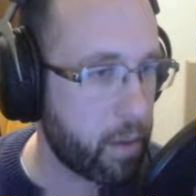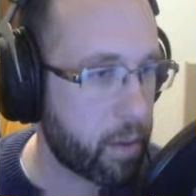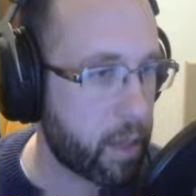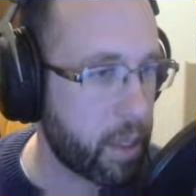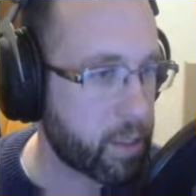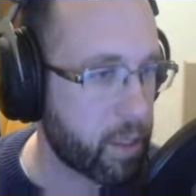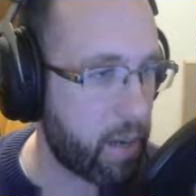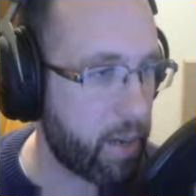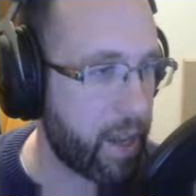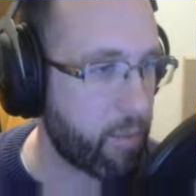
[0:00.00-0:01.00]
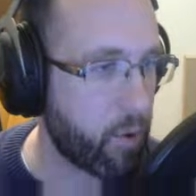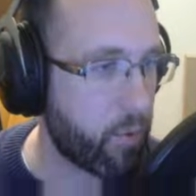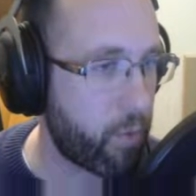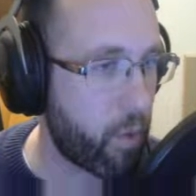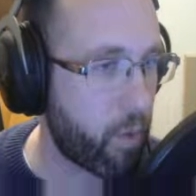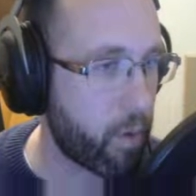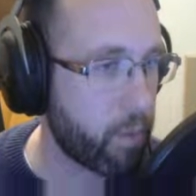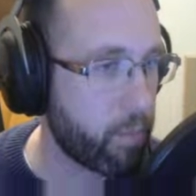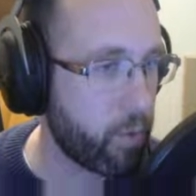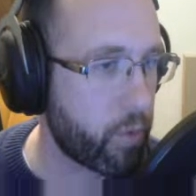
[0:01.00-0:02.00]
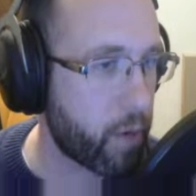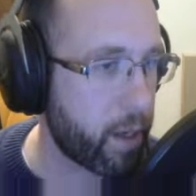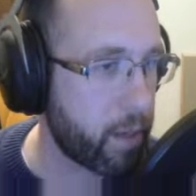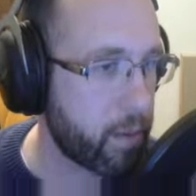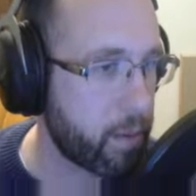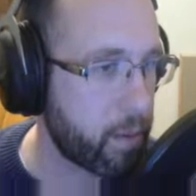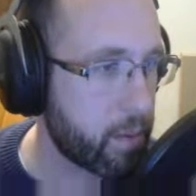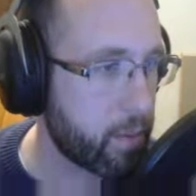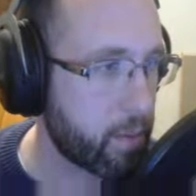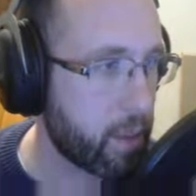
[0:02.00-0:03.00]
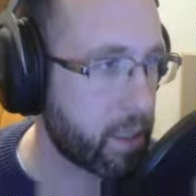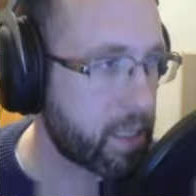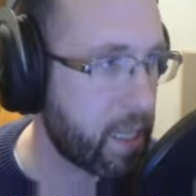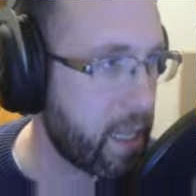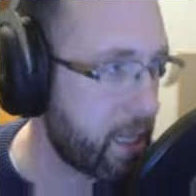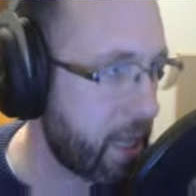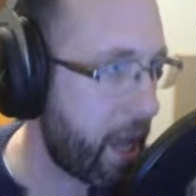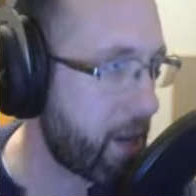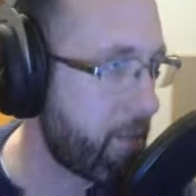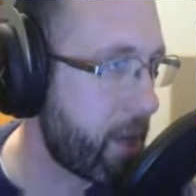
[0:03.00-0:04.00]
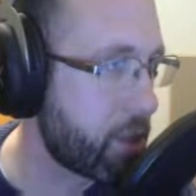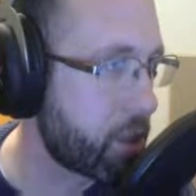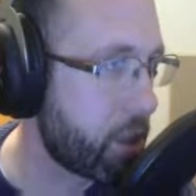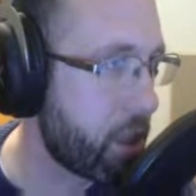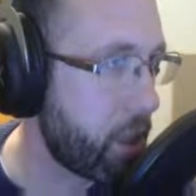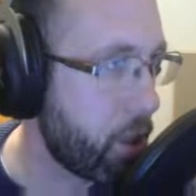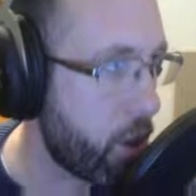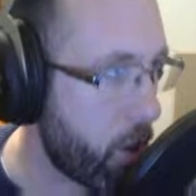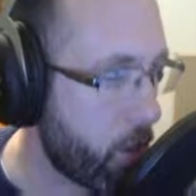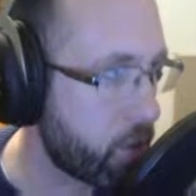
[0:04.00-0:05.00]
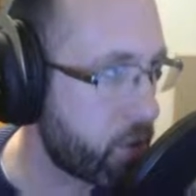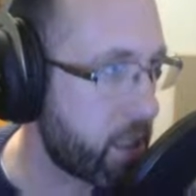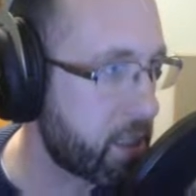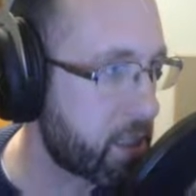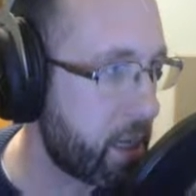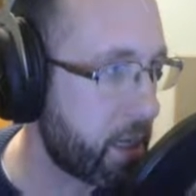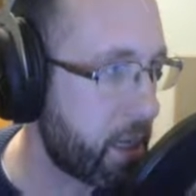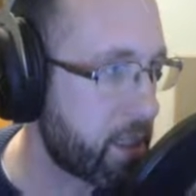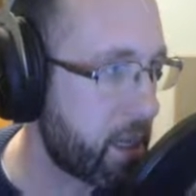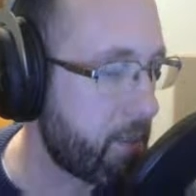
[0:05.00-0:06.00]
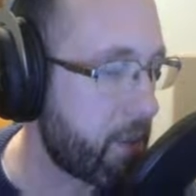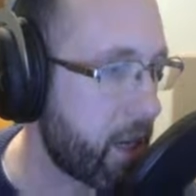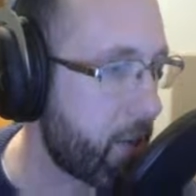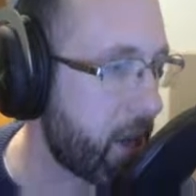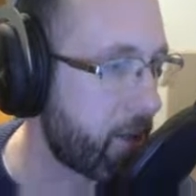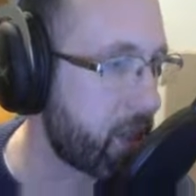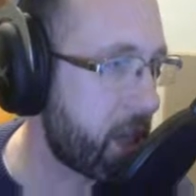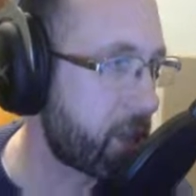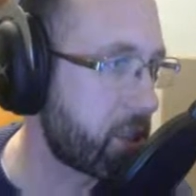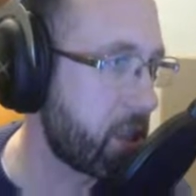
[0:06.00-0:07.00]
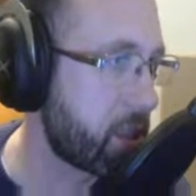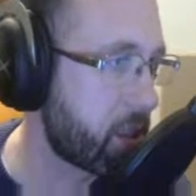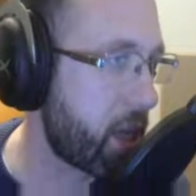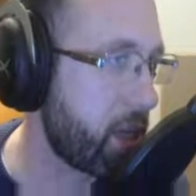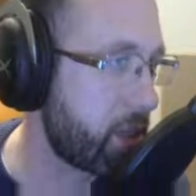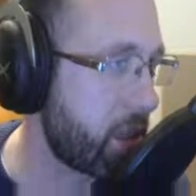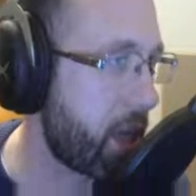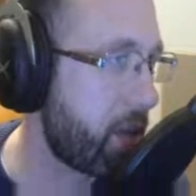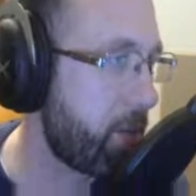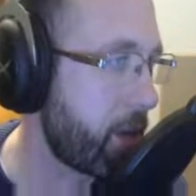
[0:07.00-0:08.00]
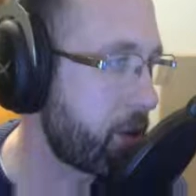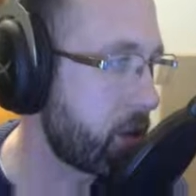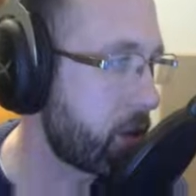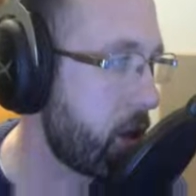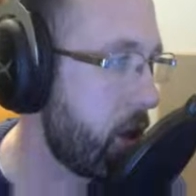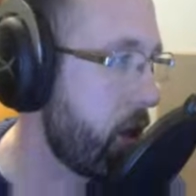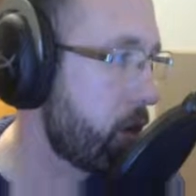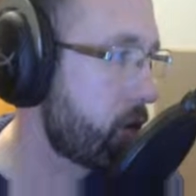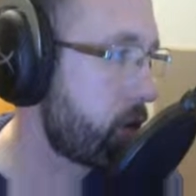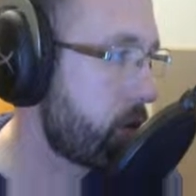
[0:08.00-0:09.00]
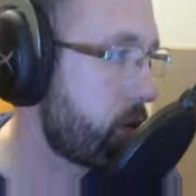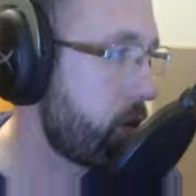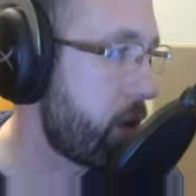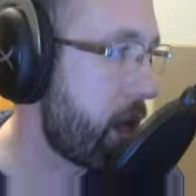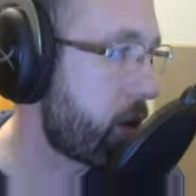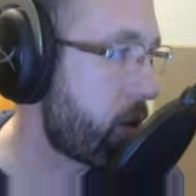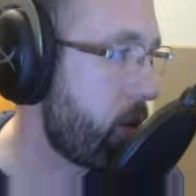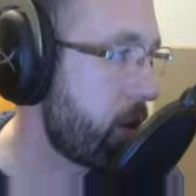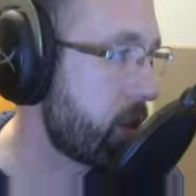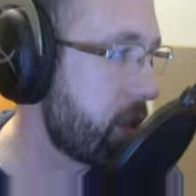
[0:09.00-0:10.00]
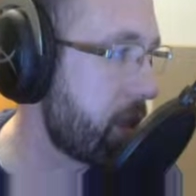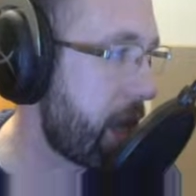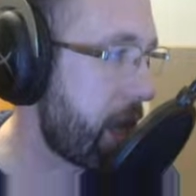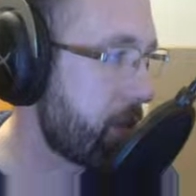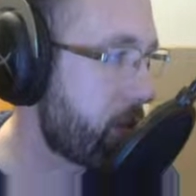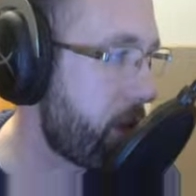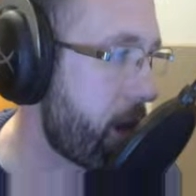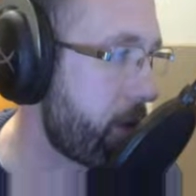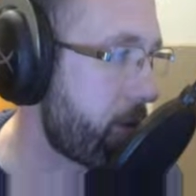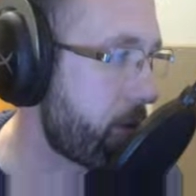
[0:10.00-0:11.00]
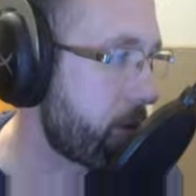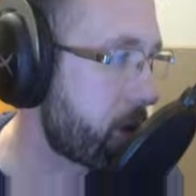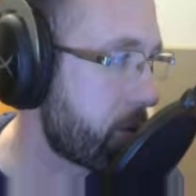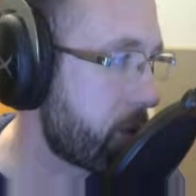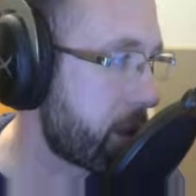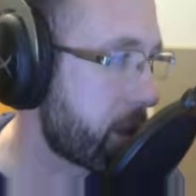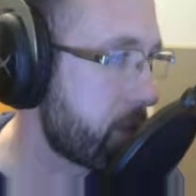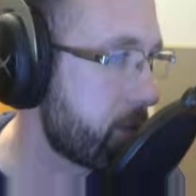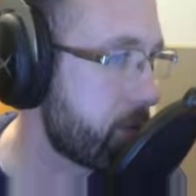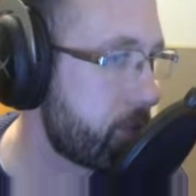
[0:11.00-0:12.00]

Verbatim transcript: Okay, so now we have move forward, move right. It's in the animation, it knows that it's getting that data, but now we have to actually assign it to the animations. So to do that, go into the anim graph, double click it,